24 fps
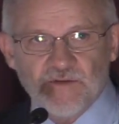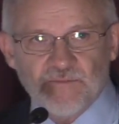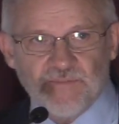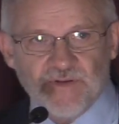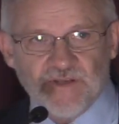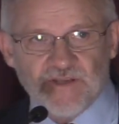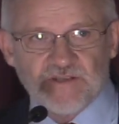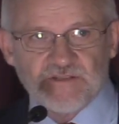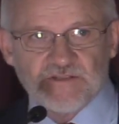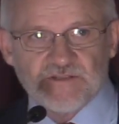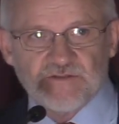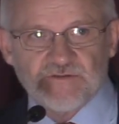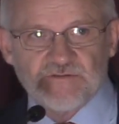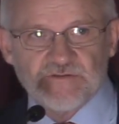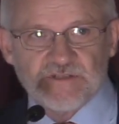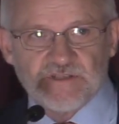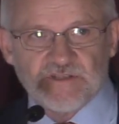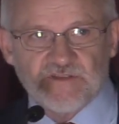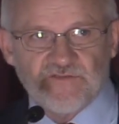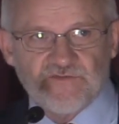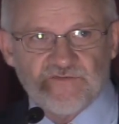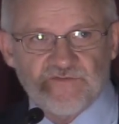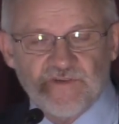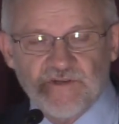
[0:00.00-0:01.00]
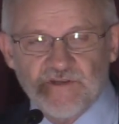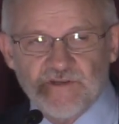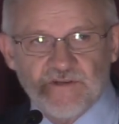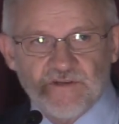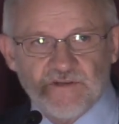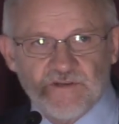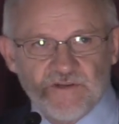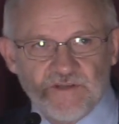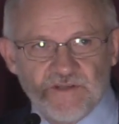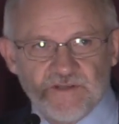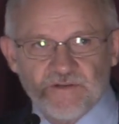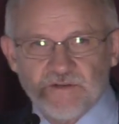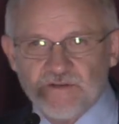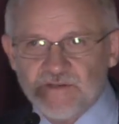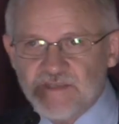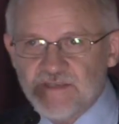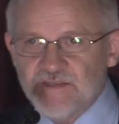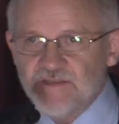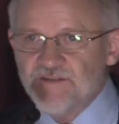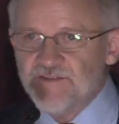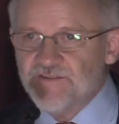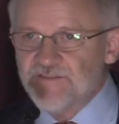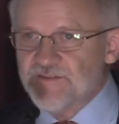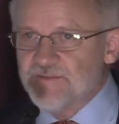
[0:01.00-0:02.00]
pictures of little
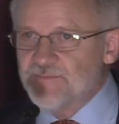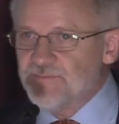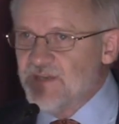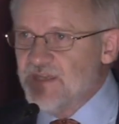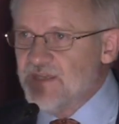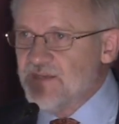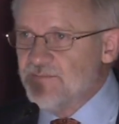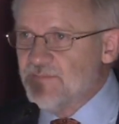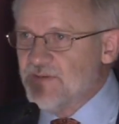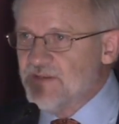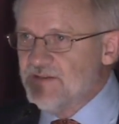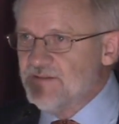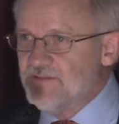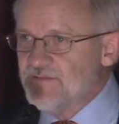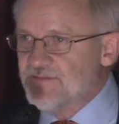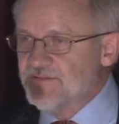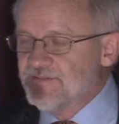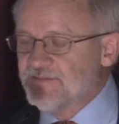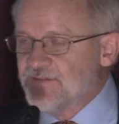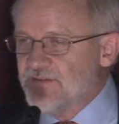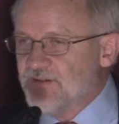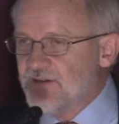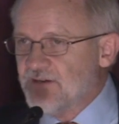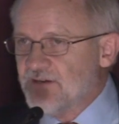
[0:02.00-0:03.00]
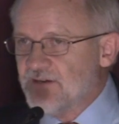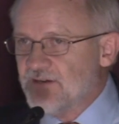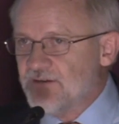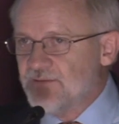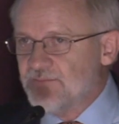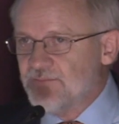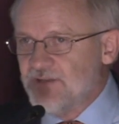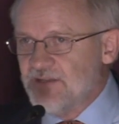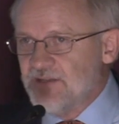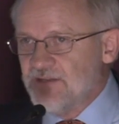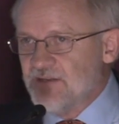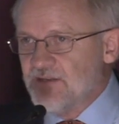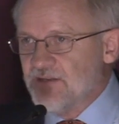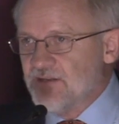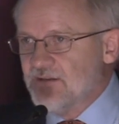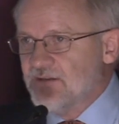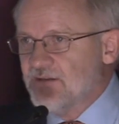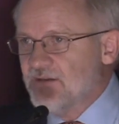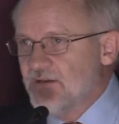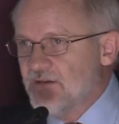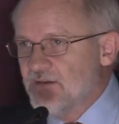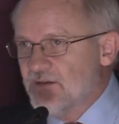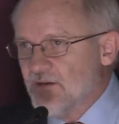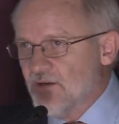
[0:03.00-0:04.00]
kids and babies uh,
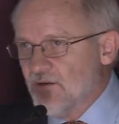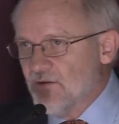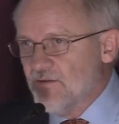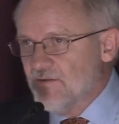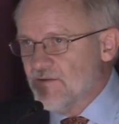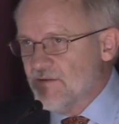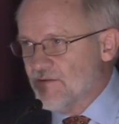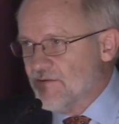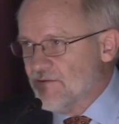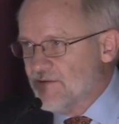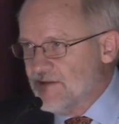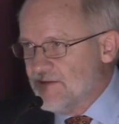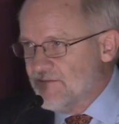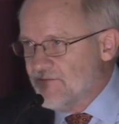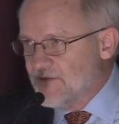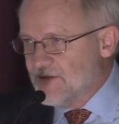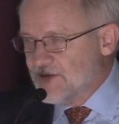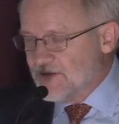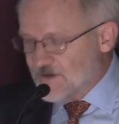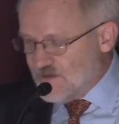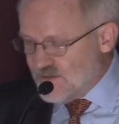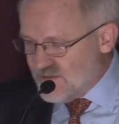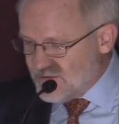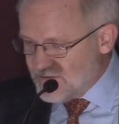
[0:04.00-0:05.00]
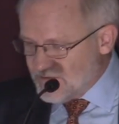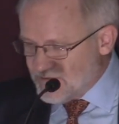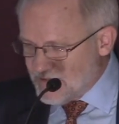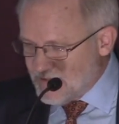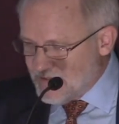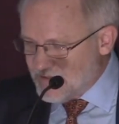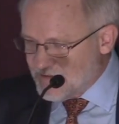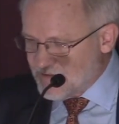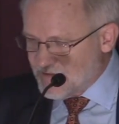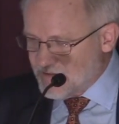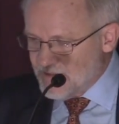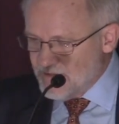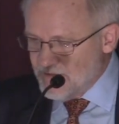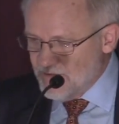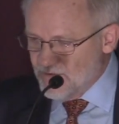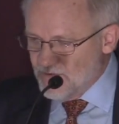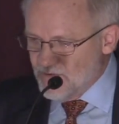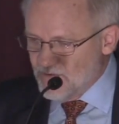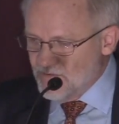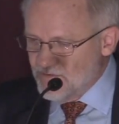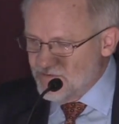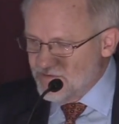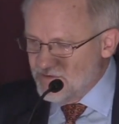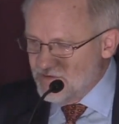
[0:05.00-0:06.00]
being hurt or even and, and
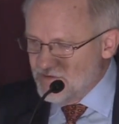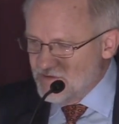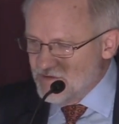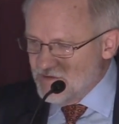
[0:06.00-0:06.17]
killed